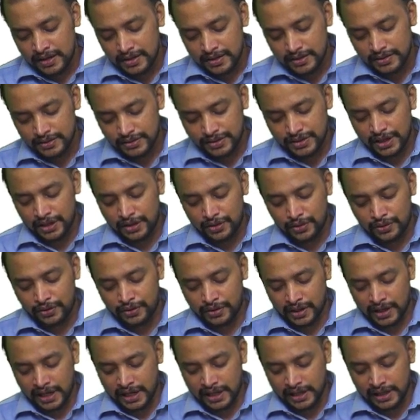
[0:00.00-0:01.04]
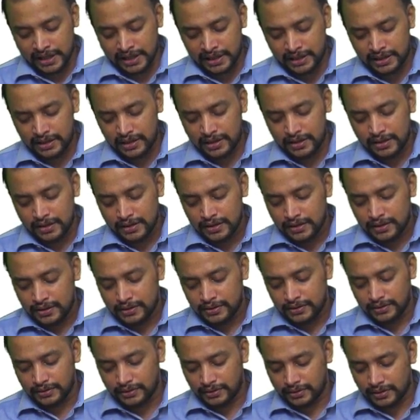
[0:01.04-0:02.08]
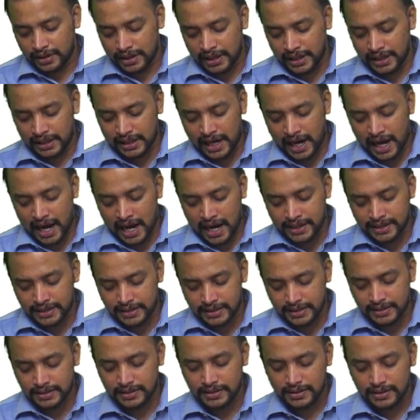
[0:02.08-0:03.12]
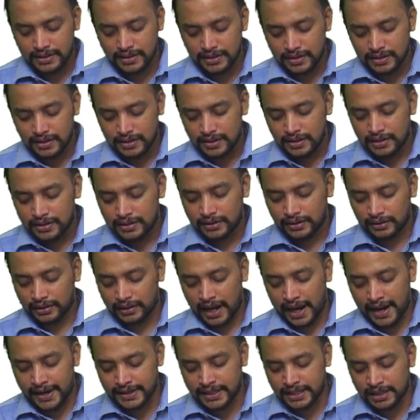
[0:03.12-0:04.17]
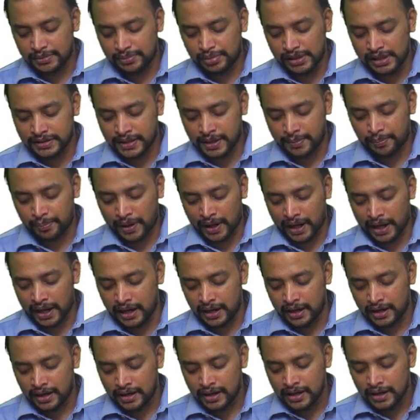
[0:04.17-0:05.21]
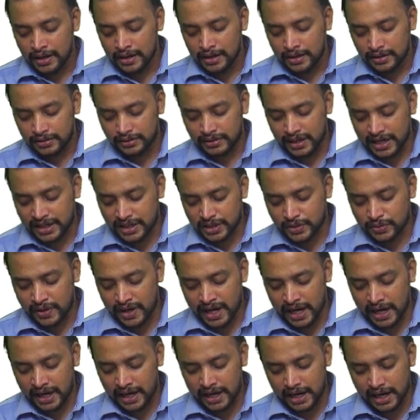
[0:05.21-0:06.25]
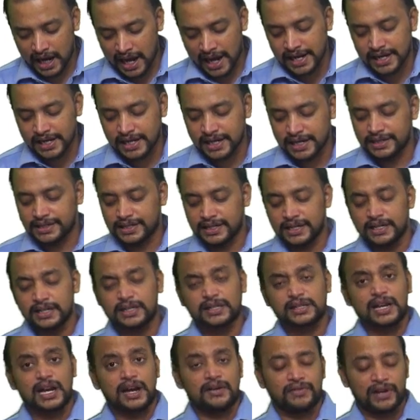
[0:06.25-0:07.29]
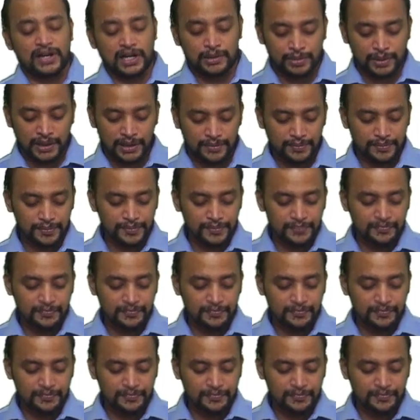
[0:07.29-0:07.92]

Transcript: Zero rated treated as taxable supply. That's why ITC is available.